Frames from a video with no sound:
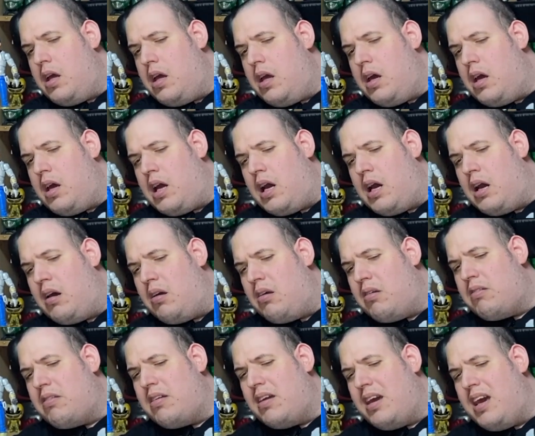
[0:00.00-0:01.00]
I
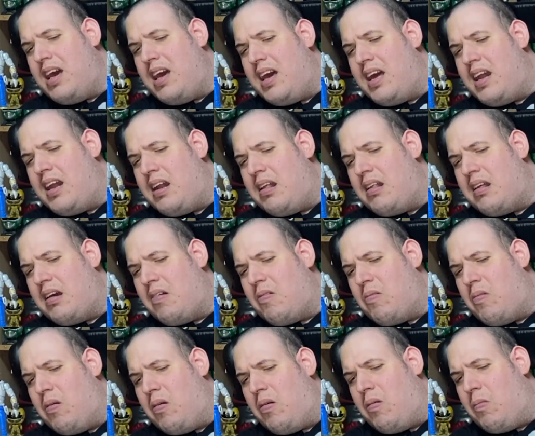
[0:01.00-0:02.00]
can't see
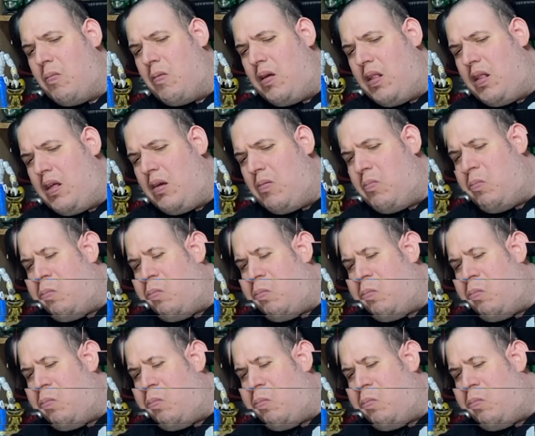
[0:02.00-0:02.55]
anything wrong with it.